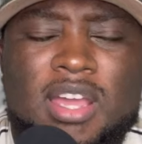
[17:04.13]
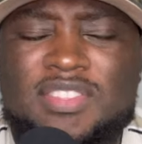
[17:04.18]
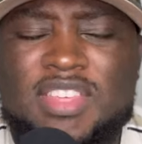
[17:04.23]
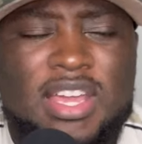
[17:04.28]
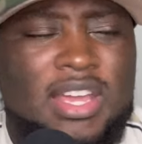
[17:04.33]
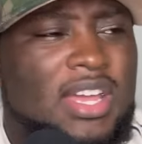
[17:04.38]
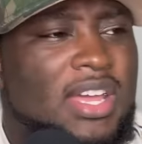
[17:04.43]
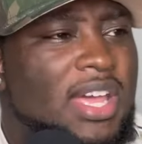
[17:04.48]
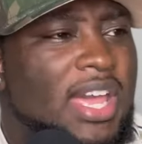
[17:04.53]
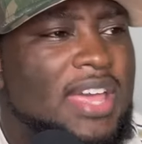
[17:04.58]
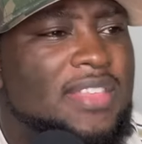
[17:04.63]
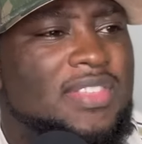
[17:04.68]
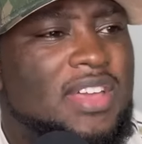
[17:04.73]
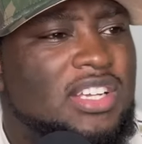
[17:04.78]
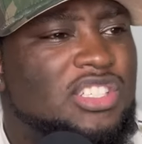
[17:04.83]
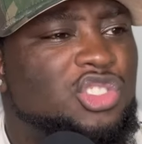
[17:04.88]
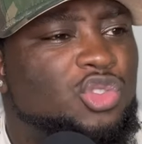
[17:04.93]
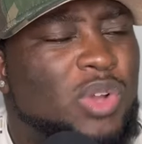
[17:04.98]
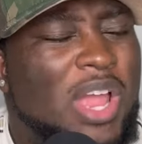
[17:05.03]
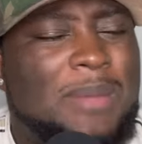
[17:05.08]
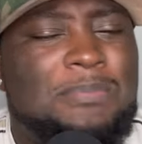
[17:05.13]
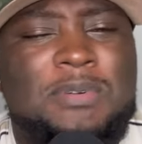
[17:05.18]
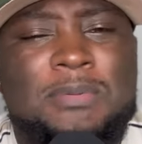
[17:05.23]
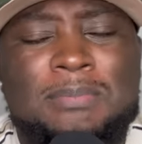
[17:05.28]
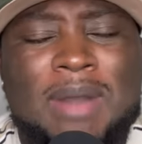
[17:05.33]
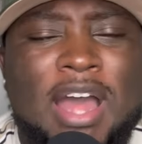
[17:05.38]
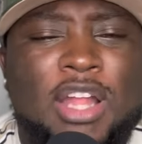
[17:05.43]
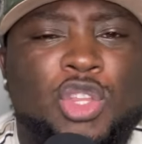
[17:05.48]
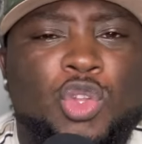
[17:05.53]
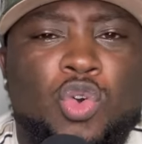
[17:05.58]
they and they're scraping
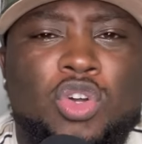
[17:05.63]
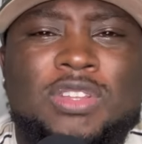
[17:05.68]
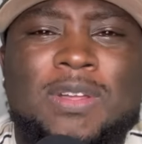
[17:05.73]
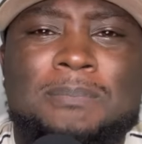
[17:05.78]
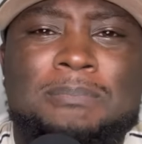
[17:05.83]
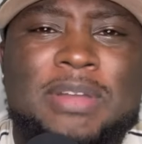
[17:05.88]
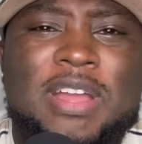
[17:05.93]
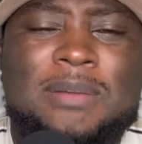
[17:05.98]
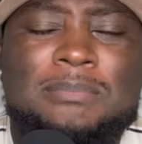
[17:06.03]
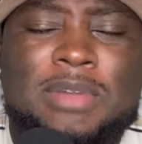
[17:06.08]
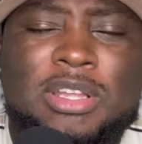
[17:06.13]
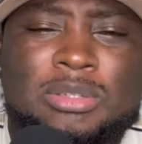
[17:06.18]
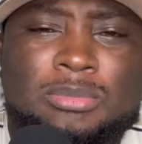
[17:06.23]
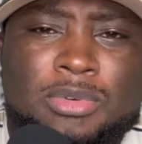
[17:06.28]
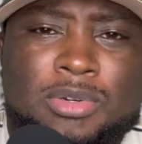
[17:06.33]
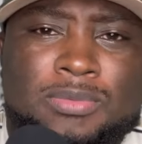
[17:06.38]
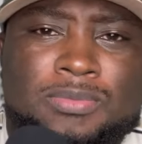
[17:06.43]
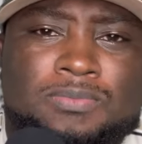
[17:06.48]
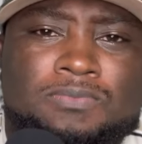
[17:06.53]
by doing the bare minimum.